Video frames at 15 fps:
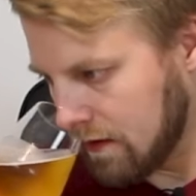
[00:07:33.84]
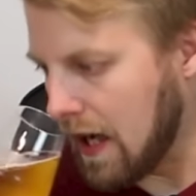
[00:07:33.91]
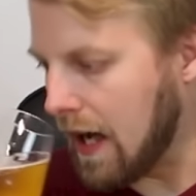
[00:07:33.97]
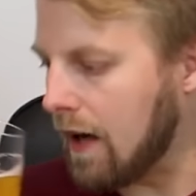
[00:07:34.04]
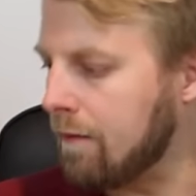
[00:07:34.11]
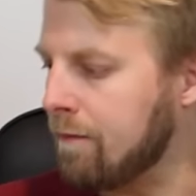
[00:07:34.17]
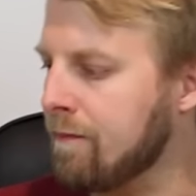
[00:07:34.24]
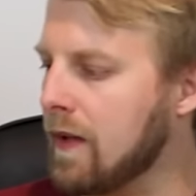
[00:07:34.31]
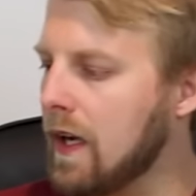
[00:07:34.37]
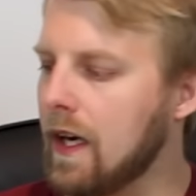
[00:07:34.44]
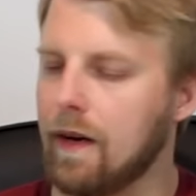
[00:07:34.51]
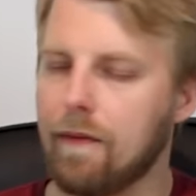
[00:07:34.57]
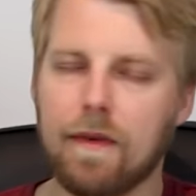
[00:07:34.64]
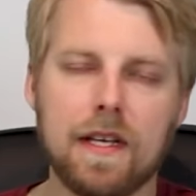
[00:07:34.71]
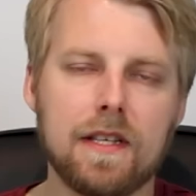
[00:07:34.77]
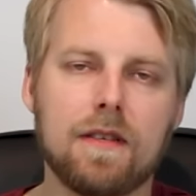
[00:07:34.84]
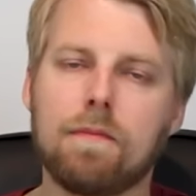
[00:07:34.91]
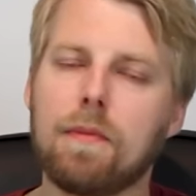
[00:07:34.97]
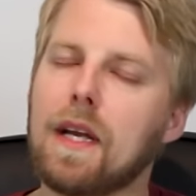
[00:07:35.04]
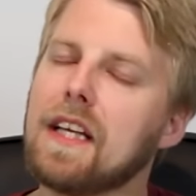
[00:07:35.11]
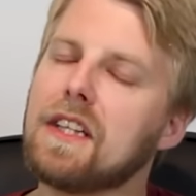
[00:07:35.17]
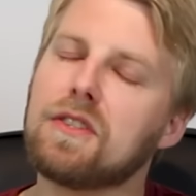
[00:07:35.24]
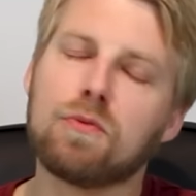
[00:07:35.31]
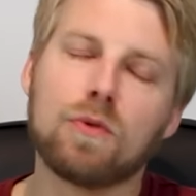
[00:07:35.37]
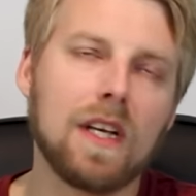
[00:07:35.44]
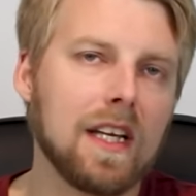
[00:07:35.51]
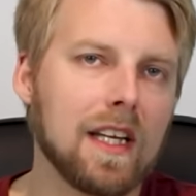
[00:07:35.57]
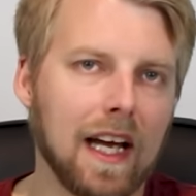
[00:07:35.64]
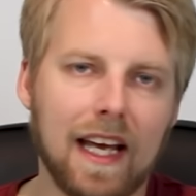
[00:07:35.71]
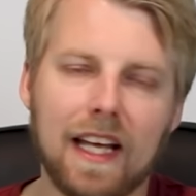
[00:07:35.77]
Yeah, but it's
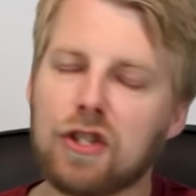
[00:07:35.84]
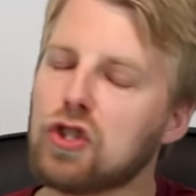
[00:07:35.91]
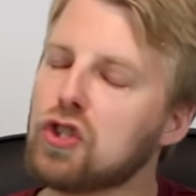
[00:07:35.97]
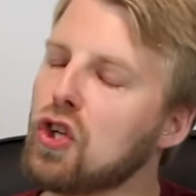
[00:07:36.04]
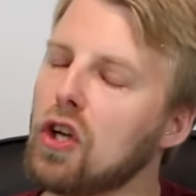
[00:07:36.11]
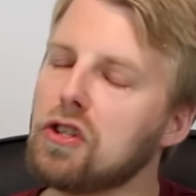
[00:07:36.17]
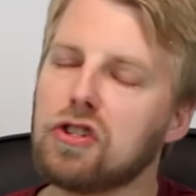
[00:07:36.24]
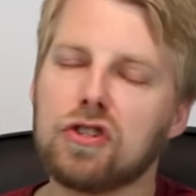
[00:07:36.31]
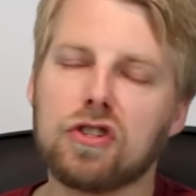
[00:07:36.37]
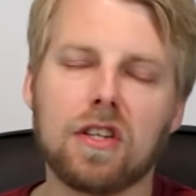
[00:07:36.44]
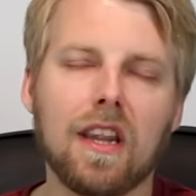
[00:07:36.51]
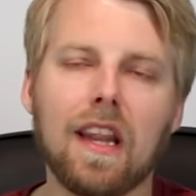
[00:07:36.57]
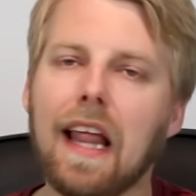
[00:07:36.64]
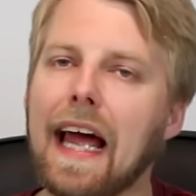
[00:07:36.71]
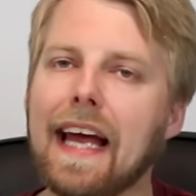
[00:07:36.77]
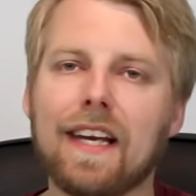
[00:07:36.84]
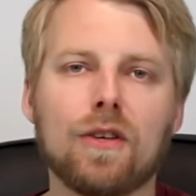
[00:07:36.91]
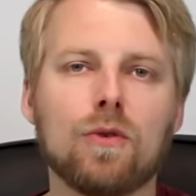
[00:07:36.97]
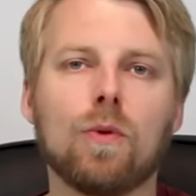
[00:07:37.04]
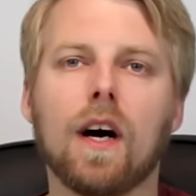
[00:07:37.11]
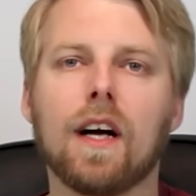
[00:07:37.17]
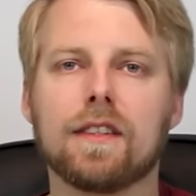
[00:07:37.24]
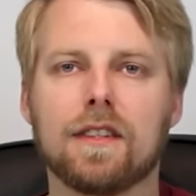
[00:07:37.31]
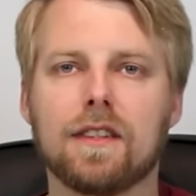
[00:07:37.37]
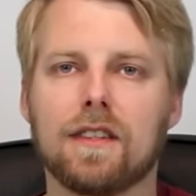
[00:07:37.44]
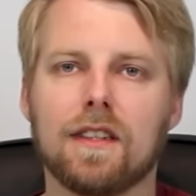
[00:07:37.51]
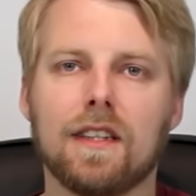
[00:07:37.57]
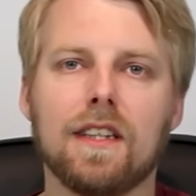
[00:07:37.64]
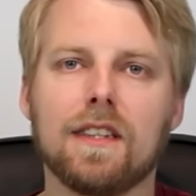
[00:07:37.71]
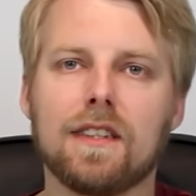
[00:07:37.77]
really like, it's such light nuances
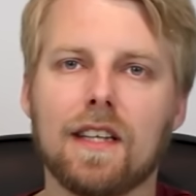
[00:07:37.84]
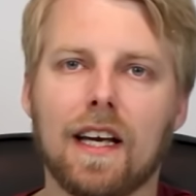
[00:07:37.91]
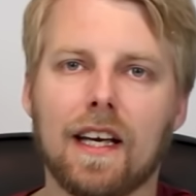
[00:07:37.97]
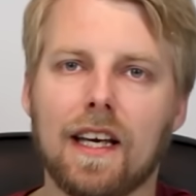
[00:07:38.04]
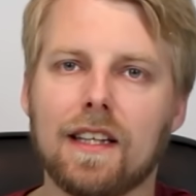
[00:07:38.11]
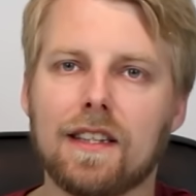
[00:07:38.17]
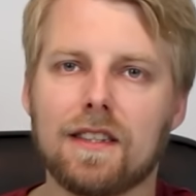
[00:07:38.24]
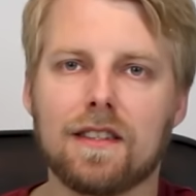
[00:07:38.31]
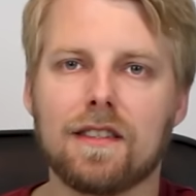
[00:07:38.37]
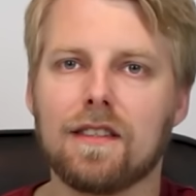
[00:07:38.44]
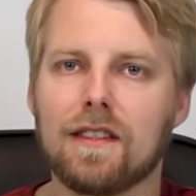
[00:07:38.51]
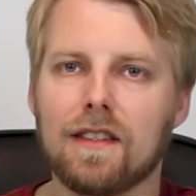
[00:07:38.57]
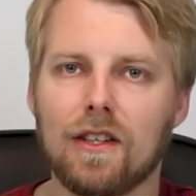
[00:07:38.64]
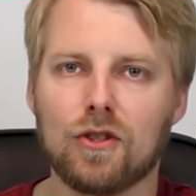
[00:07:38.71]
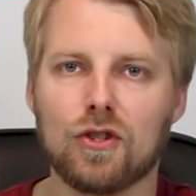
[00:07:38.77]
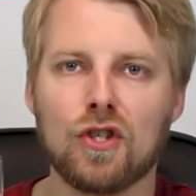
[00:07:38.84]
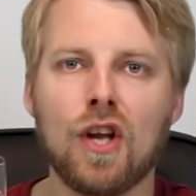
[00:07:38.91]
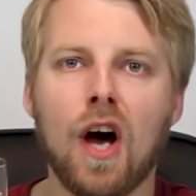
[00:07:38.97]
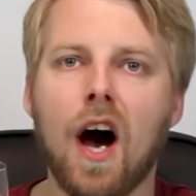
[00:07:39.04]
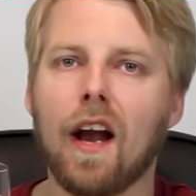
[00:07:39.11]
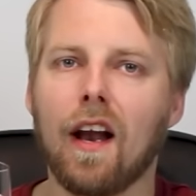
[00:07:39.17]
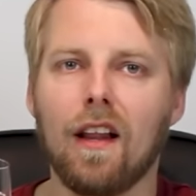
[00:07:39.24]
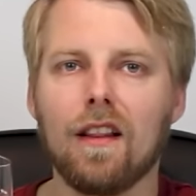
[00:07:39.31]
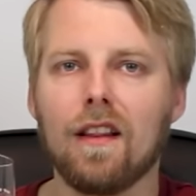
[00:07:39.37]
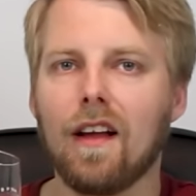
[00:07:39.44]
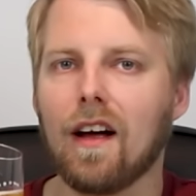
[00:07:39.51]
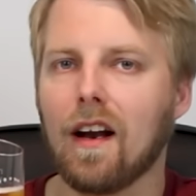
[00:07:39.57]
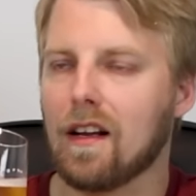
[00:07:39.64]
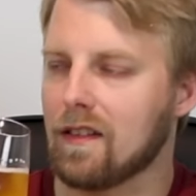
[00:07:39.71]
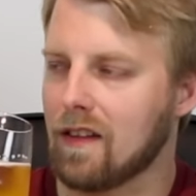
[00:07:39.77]
of these. Like it's, there's not a
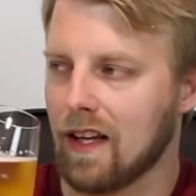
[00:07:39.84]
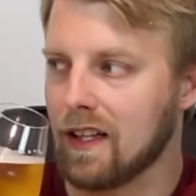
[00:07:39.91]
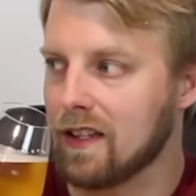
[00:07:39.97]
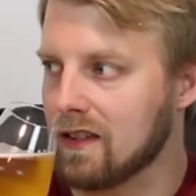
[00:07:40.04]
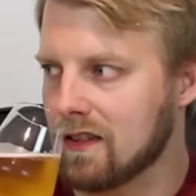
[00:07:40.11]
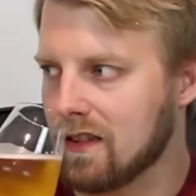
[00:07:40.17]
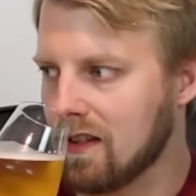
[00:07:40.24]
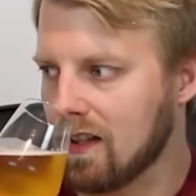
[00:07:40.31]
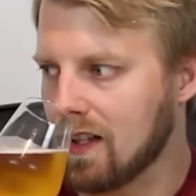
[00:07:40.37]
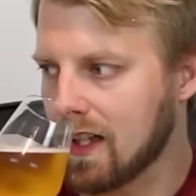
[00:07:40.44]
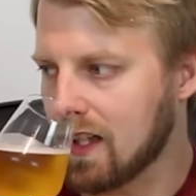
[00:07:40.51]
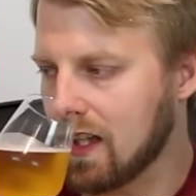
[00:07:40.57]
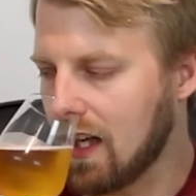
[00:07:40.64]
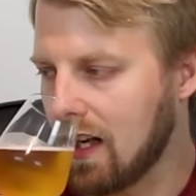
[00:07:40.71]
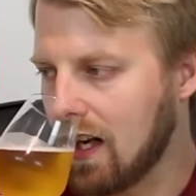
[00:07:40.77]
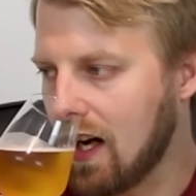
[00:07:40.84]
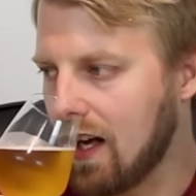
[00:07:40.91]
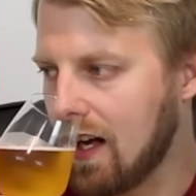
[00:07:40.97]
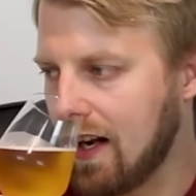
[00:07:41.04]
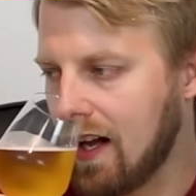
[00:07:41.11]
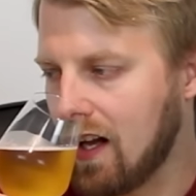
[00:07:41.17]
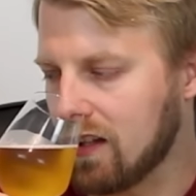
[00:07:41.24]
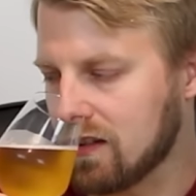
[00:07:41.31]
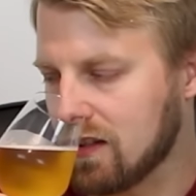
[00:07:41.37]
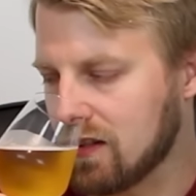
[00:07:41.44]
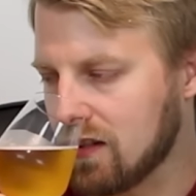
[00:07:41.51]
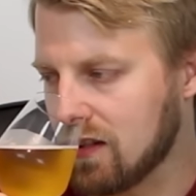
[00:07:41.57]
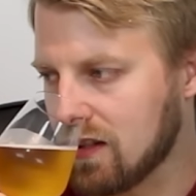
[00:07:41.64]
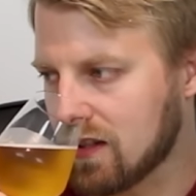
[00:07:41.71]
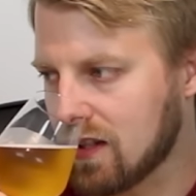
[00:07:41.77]
lot of things to like
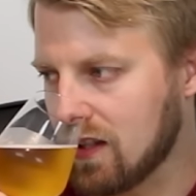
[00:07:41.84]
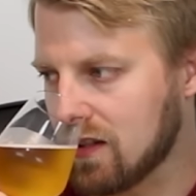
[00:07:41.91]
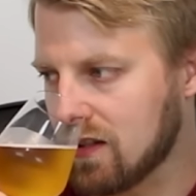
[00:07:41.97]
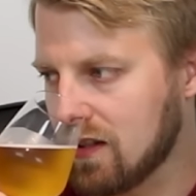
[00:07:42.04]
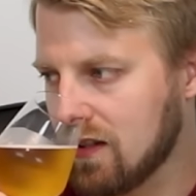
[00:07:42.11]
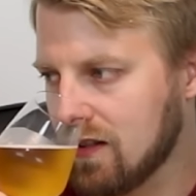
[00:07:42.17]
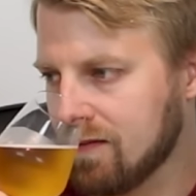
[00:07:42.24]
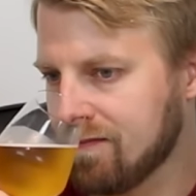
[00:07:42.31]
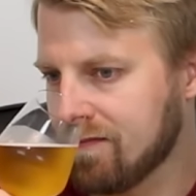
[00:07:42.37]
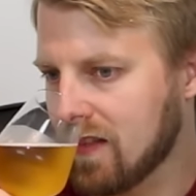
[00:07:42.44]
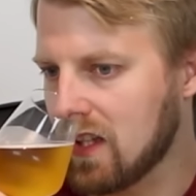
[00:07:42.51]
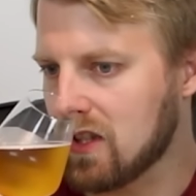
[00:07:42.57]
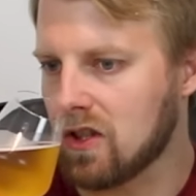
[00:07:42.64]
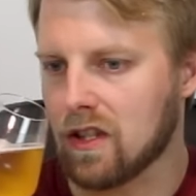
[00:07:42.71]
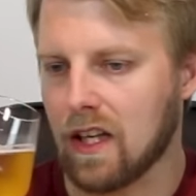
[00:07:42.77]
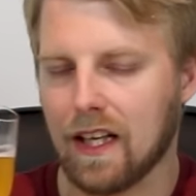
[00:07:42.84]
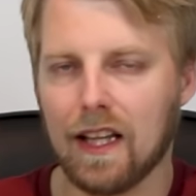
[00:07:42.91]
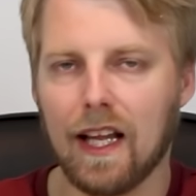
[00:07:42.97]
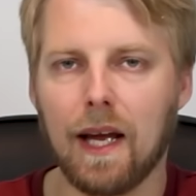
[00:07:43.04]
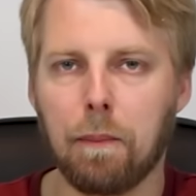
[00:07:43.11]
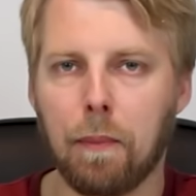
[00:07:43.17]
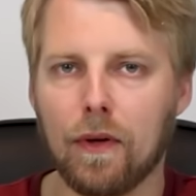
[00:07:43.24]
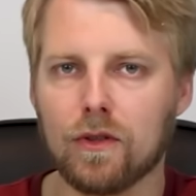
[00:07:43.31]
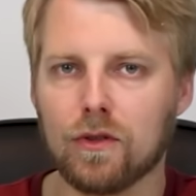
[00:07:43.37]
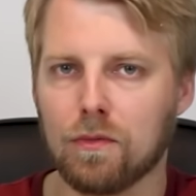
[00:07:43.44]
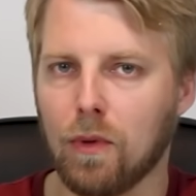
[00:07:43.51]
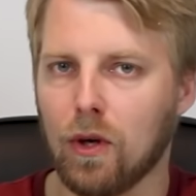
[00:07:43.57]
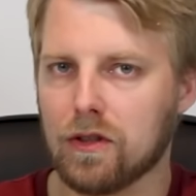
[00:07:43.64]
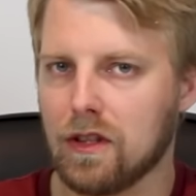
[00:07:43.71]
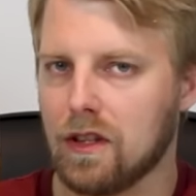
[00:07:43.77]
analysis and discuss. It's just like light Pilsner
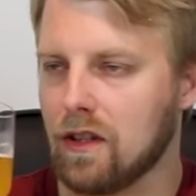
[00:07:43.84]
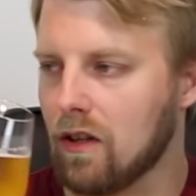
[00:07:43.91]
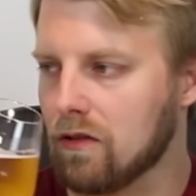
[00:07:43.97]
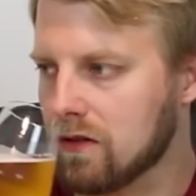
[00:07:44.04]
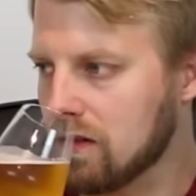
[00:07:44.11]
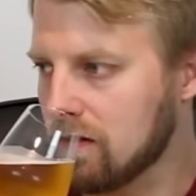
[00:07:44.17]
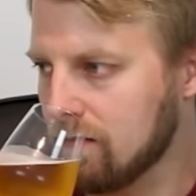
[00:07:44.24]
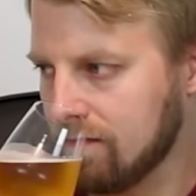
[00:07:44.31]
malty notes.